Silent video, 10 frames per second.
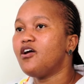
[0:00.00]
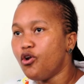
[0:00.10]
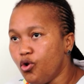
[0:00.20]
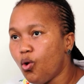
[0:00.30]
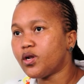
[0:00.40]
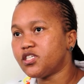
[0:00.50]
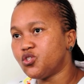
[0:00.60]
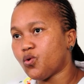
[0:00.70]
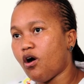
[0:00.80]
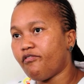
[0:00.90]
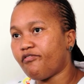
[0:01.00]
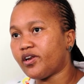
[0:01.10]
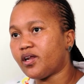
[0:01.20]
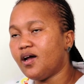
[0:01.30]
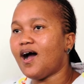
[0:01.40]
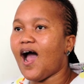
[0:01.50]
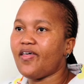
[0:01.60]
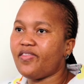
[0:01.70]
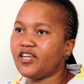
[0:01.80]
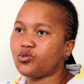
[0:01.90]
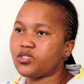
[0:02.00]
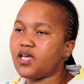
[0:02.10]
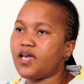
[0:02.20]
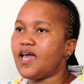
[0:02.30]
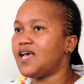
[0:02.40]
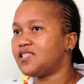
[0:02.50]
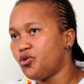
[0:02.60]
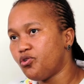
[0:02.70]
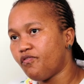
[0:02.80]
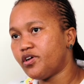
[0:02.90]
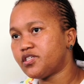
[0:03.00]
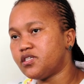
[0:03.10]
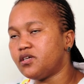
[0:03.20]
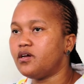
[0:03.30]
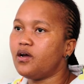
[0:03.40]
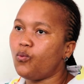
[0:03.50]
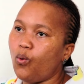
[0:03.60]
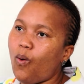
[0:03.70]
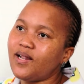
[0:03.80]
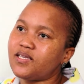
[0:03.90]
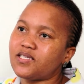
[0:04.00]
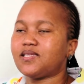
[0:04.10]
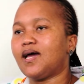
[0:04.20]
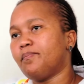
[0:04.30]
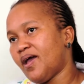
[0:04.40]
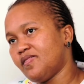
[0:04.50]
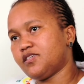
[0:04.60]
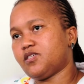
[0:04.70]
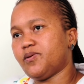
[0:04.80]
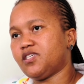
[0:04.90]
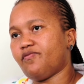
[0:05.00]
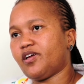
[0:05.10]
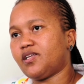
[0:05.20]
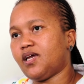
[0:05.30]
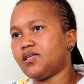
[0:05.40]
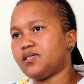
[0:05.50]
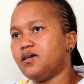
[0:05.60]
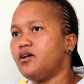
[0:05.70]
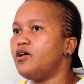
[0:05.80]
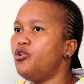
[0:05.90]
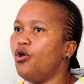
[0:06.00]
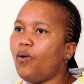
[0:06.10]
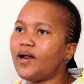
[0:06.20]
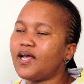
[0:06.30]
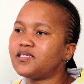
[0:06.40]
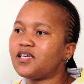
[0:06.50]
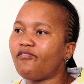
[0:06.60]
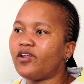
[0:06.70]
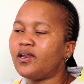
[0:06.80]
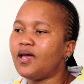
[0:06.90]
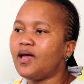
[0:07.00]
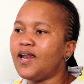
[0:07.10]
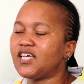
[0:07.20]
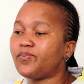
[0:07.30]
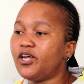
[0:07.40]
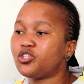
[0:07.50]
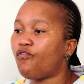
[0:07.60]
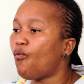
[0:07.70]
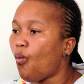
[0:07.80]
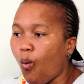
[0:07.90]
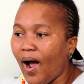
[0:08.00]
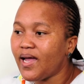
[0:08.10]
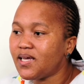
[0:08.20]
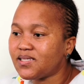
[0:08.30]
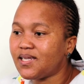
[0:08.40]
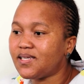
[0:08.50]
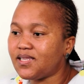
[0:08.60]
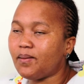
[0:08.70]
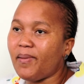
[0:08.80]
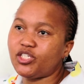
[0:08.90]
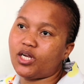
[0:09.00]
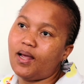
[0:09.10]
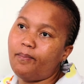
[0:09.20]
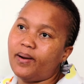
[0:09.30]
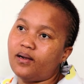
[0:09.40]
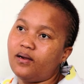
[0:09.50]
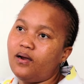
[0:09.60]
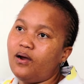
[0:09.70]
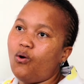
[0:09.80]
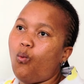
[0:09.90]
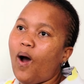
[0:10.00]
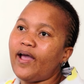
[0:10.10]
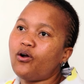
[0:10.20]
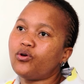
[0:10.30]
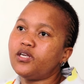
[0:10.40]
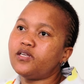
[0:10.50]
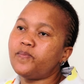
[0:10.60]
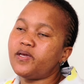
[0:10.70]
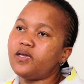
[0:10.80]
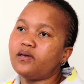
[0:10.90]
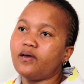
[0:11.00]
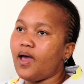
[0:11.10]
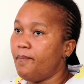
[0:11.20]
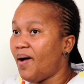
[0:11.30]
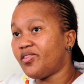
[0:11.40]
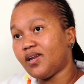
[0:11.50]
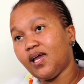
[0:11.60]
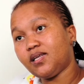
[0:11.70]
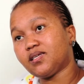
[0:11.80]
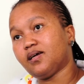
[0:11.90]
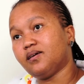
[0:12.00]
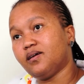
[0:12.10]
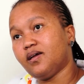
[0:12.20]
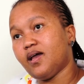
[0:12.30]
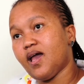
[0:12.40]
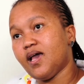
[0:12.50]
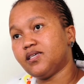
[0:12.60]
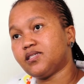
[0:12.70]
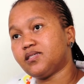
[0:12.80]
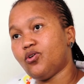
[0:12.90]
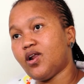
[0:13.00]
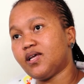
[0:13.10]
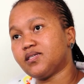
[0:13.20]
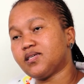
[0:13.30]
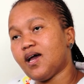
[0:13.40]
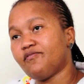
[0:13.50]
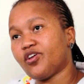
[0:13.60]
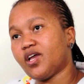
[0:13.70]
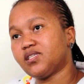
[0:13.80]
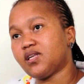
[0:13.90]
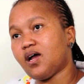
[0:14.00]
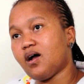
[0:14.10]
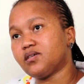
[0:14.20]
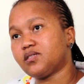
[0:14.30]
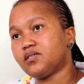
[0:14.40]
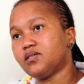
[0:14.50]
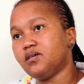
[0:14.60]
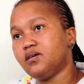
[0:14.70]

no reasons were offered other than to say, as the university, we want this done by this specific date. No one has given an explanation of why is that date the magic number? Why couldn't it be a month later, as Yolanda's advocates had asked,